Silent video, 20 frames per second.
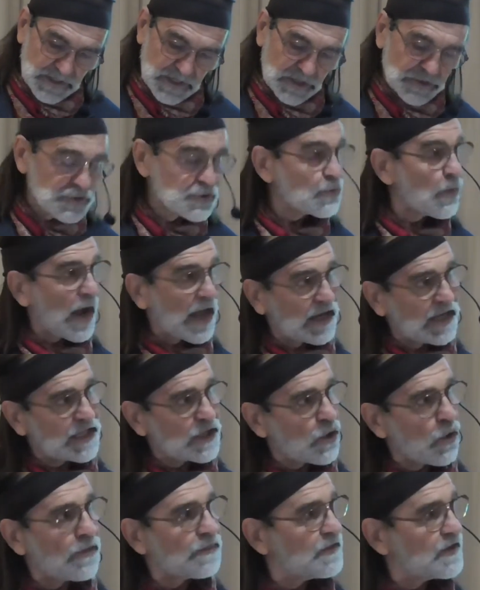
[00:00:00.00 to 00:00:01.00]
Dwelling
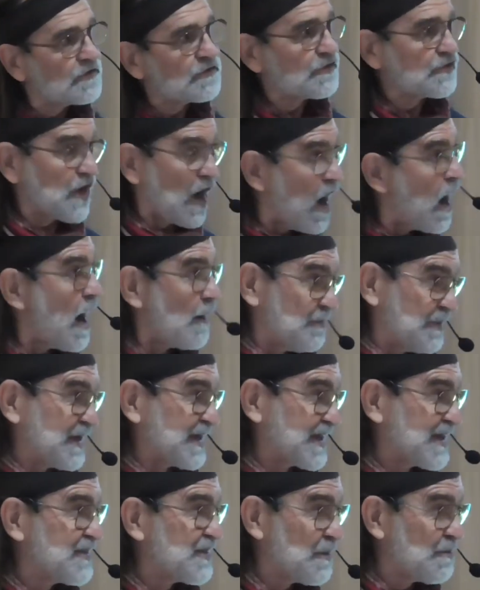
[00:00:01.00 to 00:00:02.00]
on this
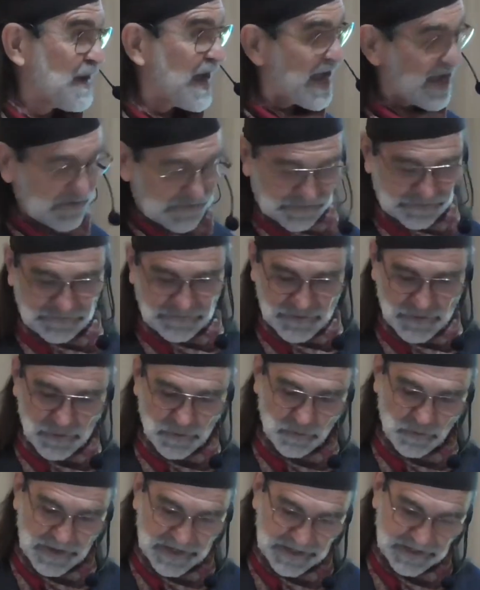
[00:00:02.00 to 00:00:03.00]
topic in the past few
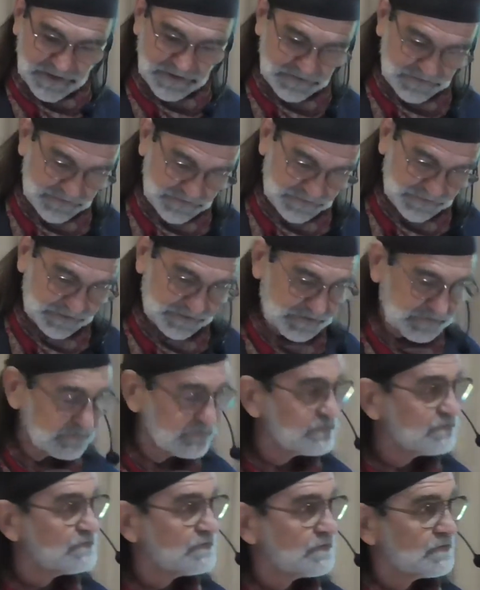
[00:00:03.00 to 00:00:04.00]
weeks
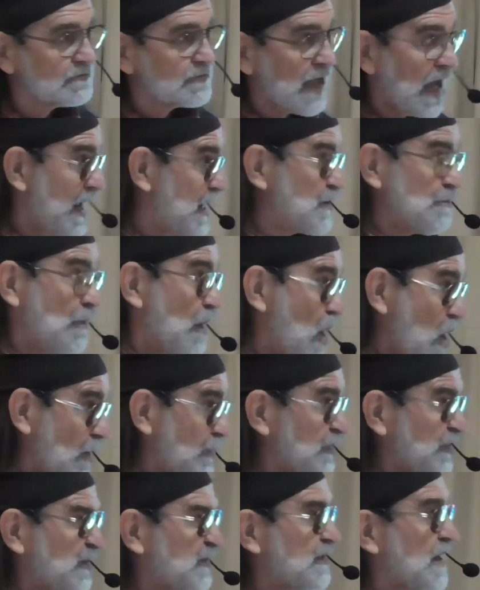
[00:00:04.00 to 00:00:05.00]
and
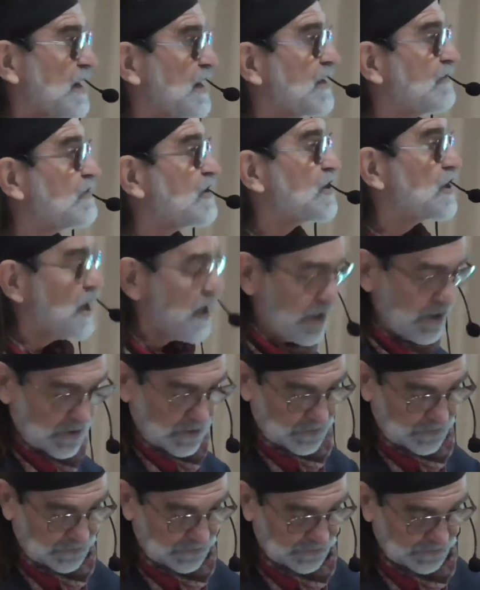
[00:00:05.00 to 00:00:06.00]
months and even
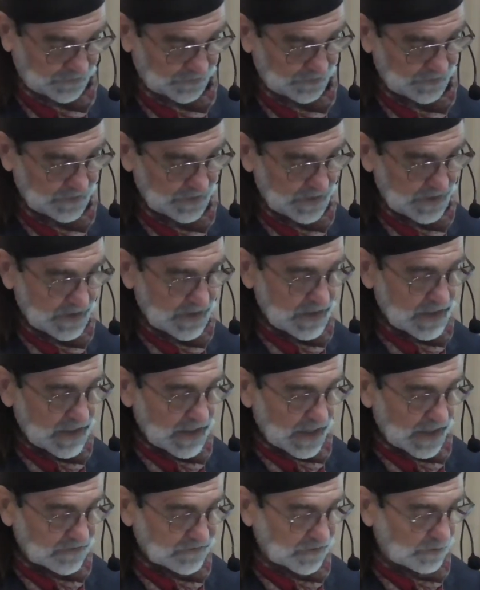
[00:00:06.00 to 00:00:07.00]
years,
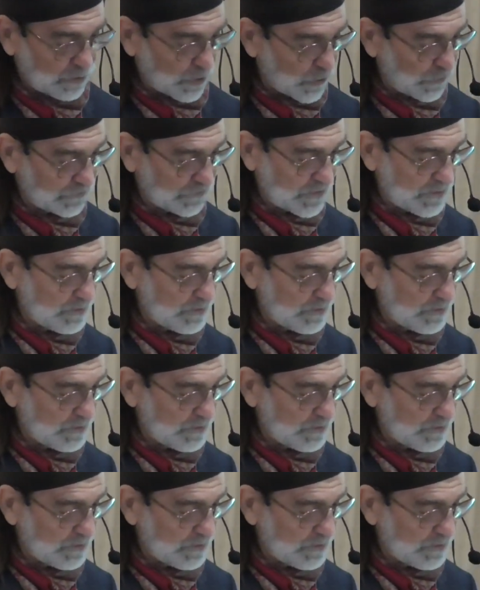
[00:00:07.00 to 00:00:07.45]
as a person